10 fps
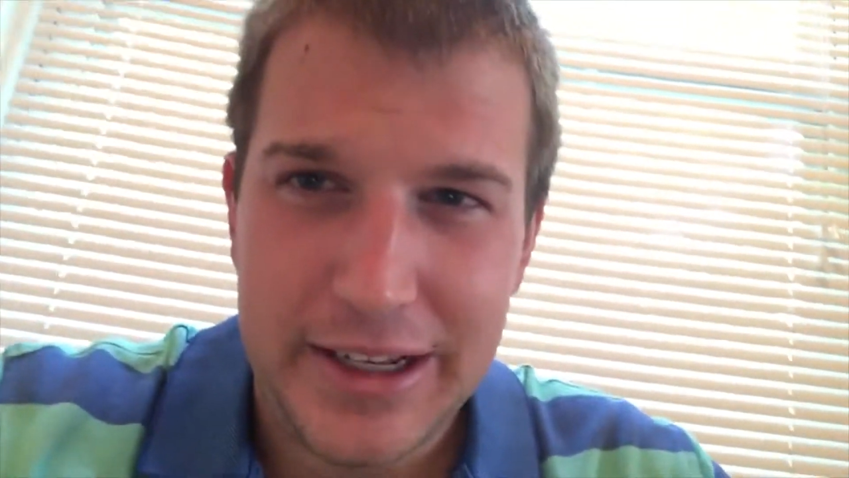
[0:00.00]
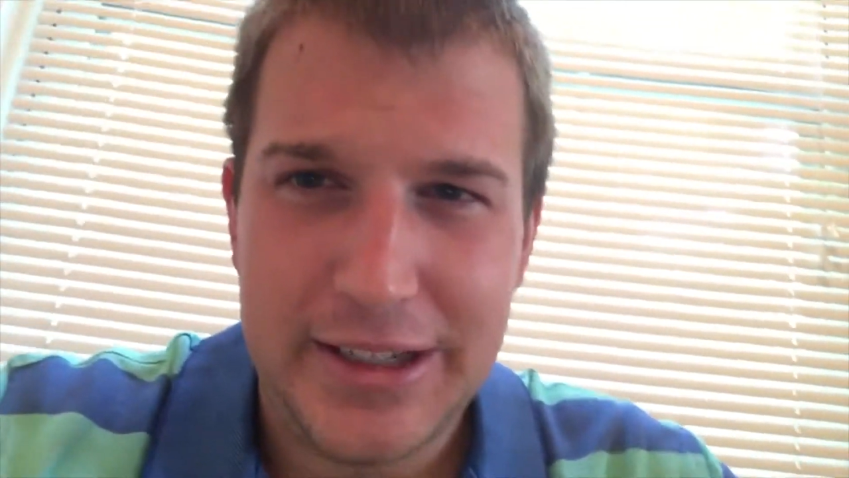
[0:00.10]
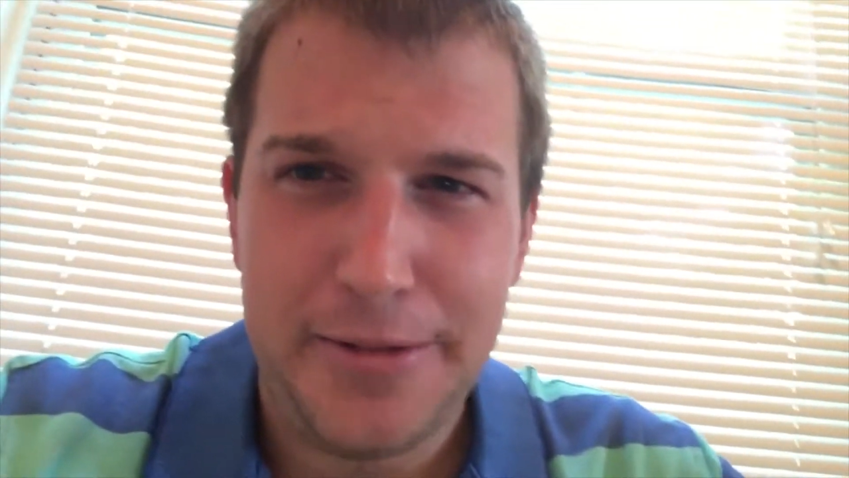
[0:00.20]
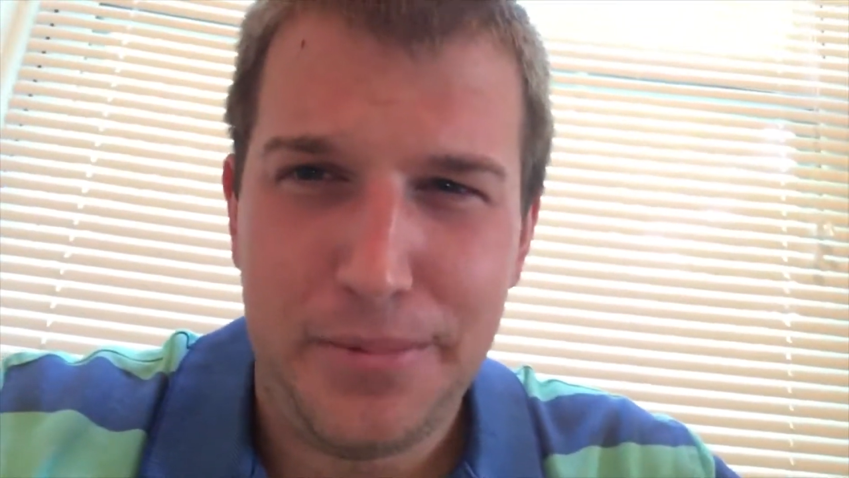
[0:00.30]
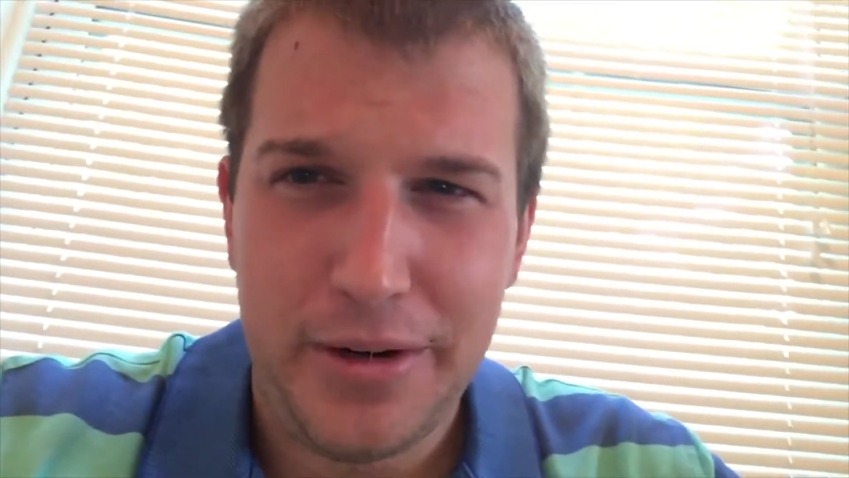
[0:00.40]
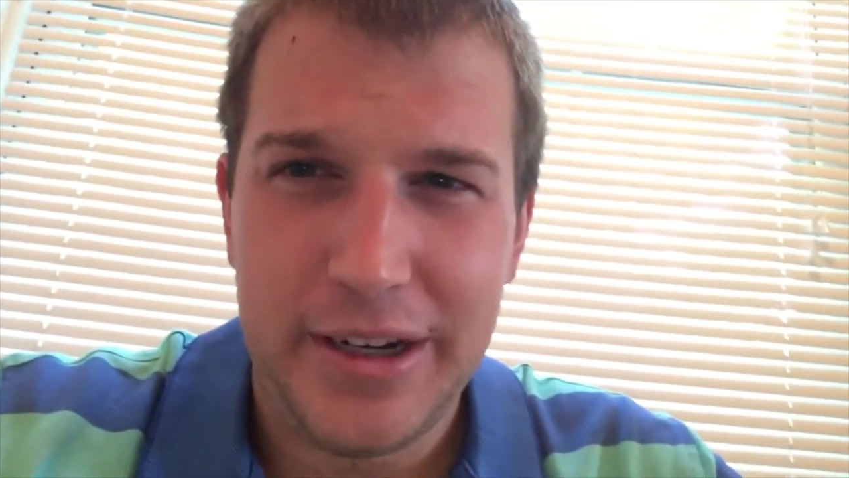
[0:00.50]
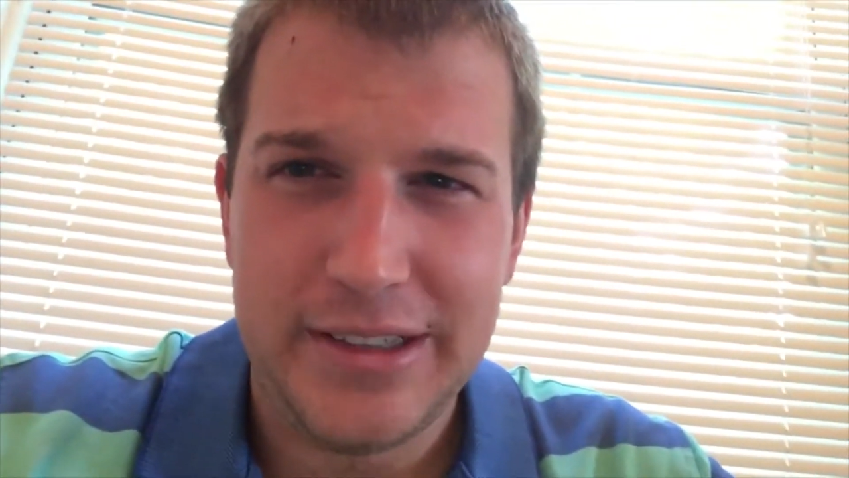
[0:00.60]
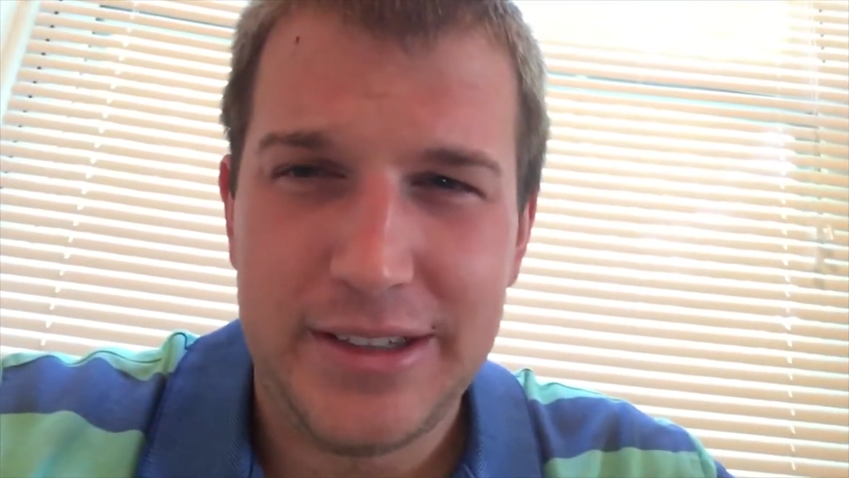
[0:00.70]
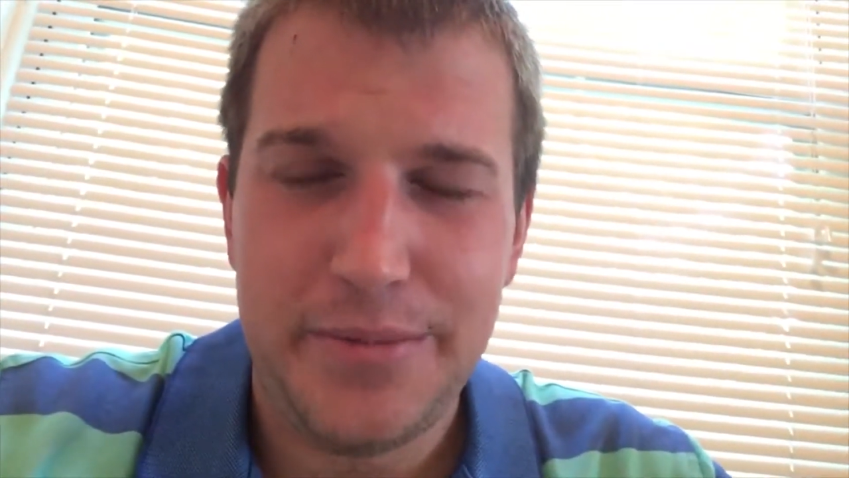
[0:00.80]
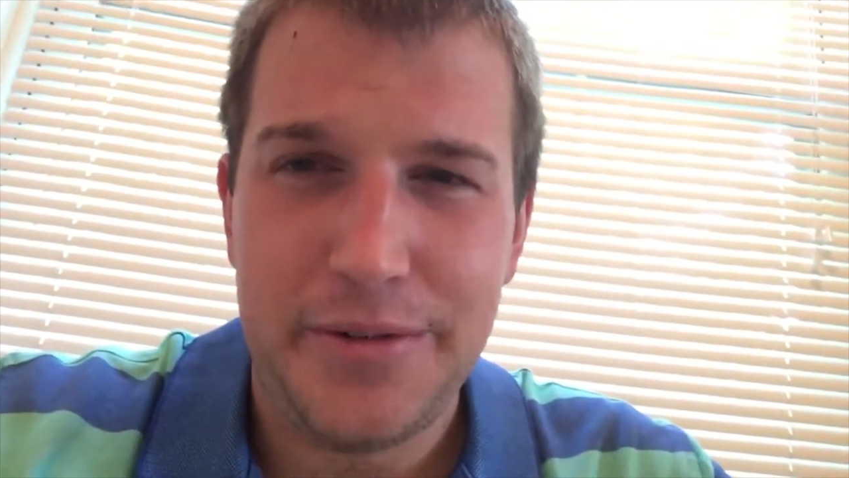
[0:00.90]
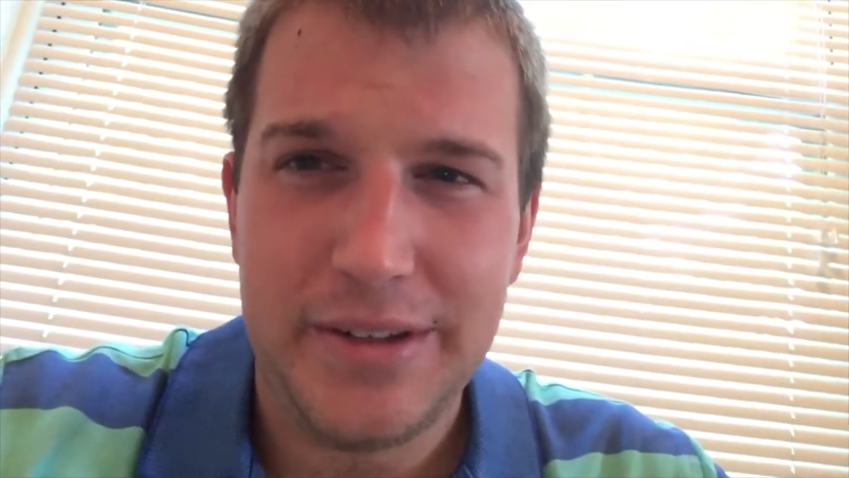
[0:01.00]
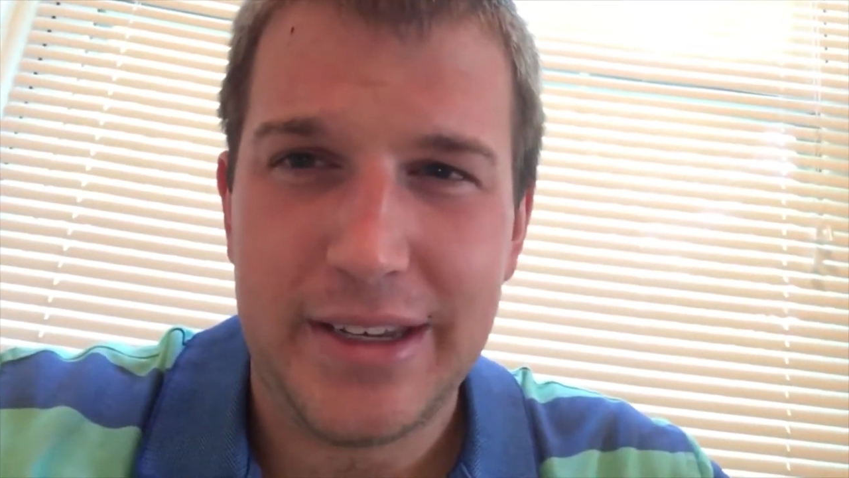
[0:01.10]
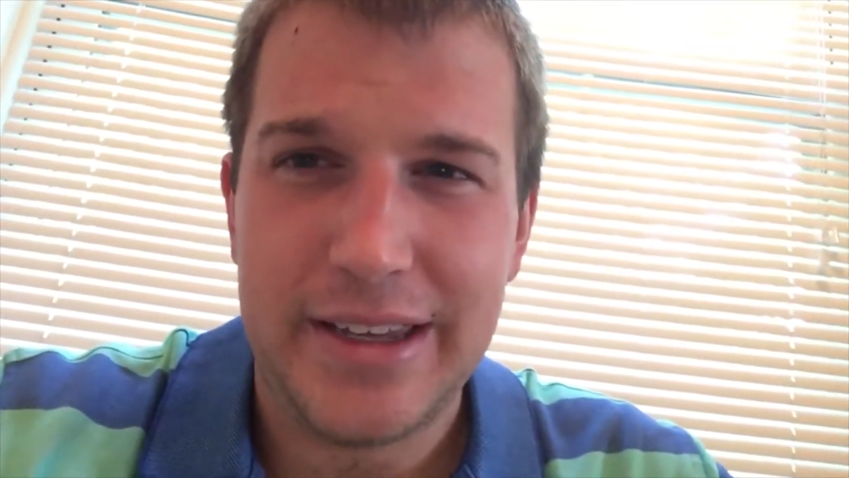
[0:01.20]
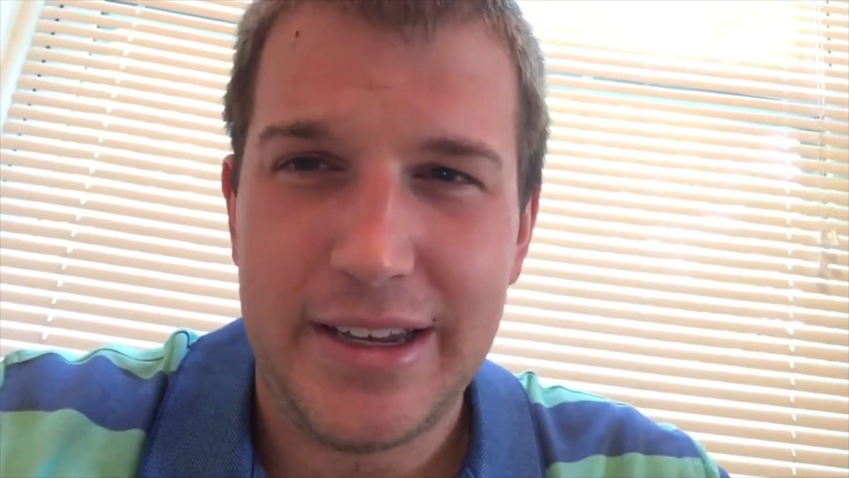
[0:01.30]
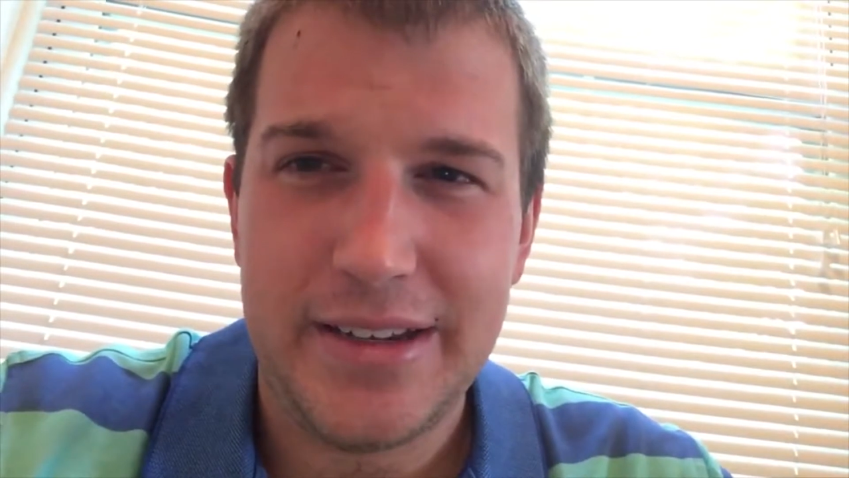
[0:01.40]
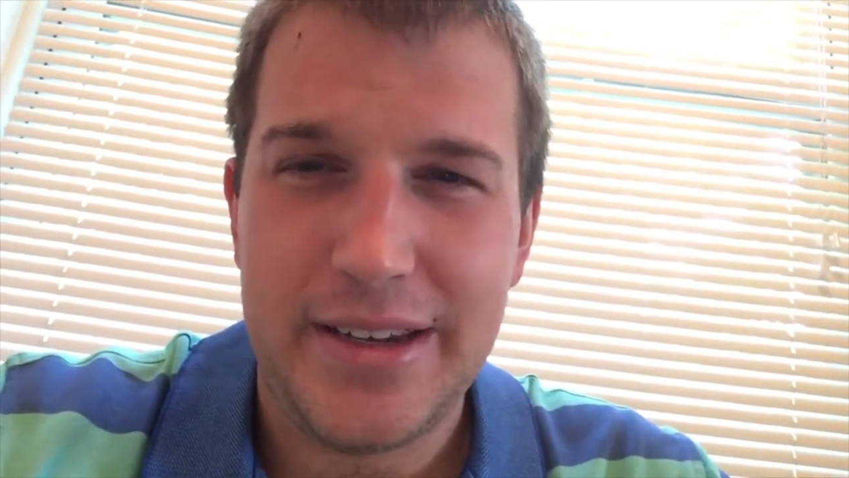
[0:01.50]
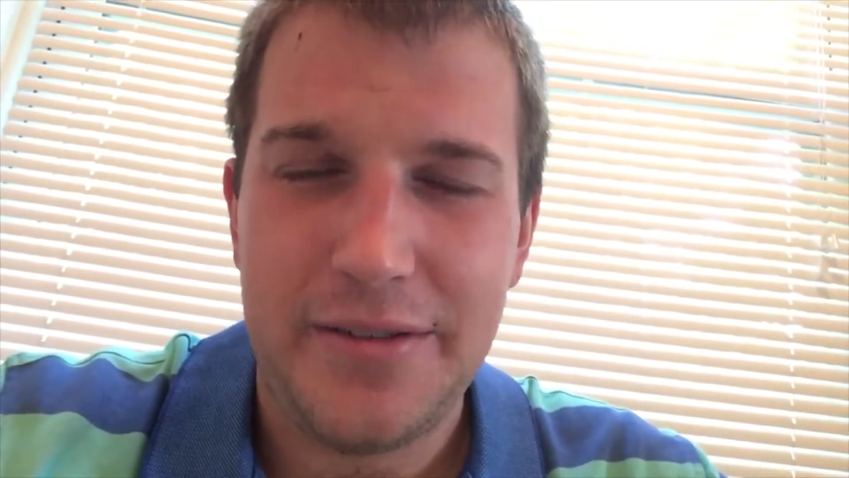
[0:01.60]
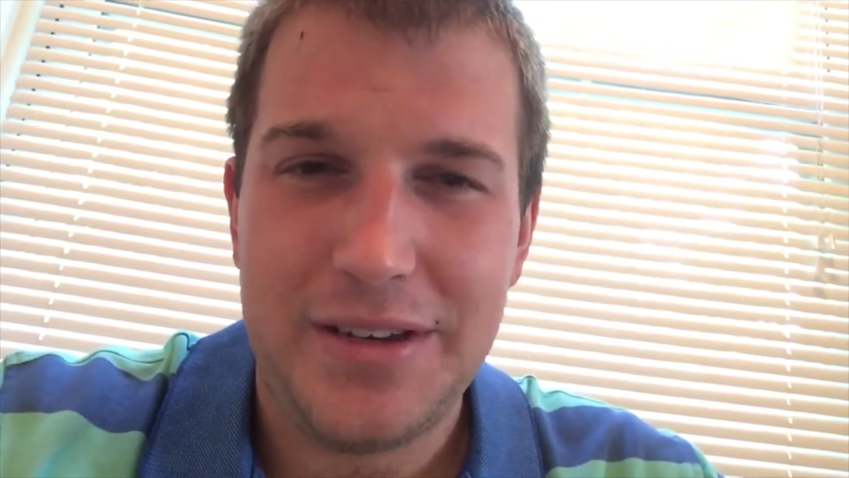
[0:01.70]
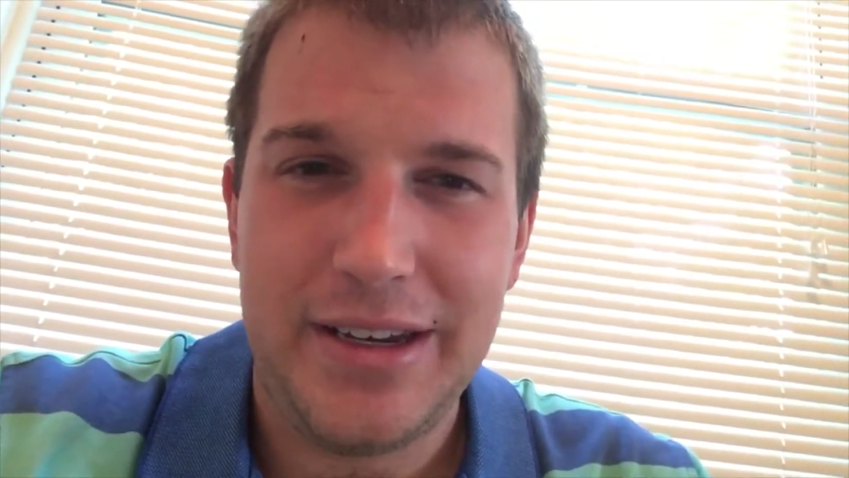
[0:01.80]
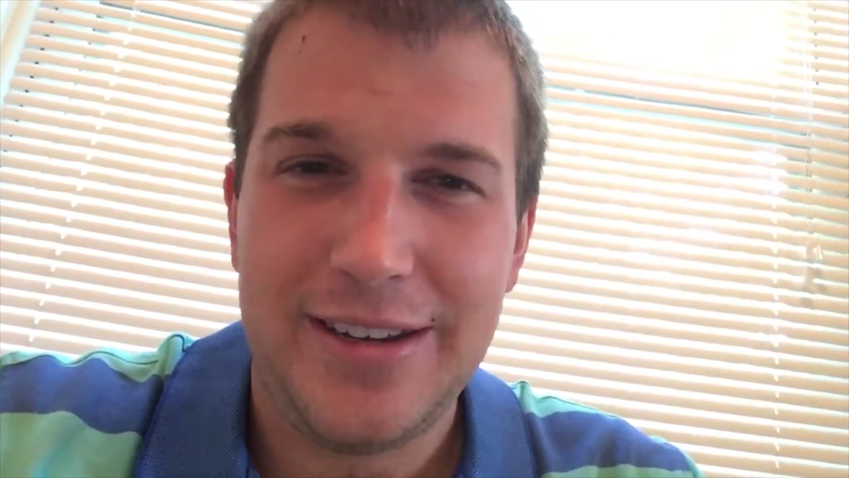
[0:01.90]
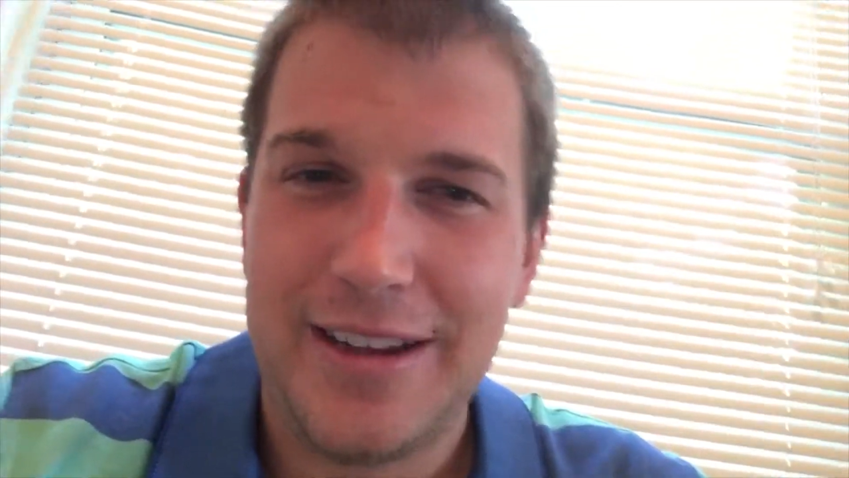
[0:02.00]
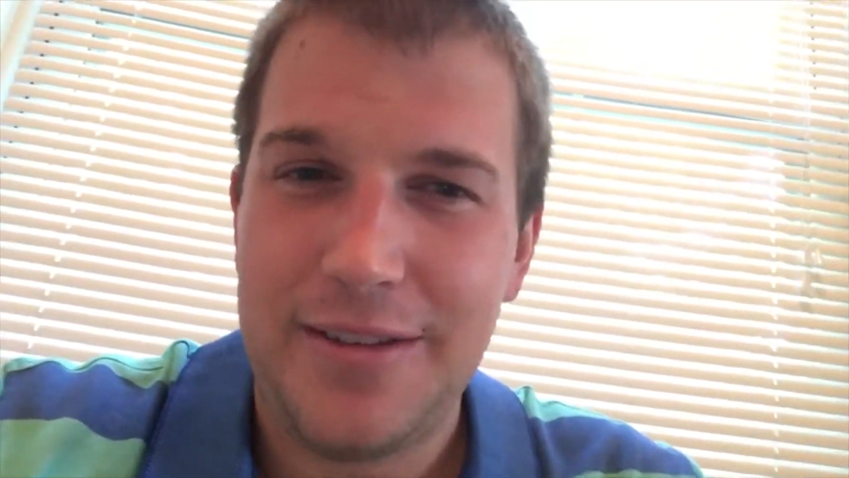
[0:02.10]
that she brings to movies like The Edge of 17.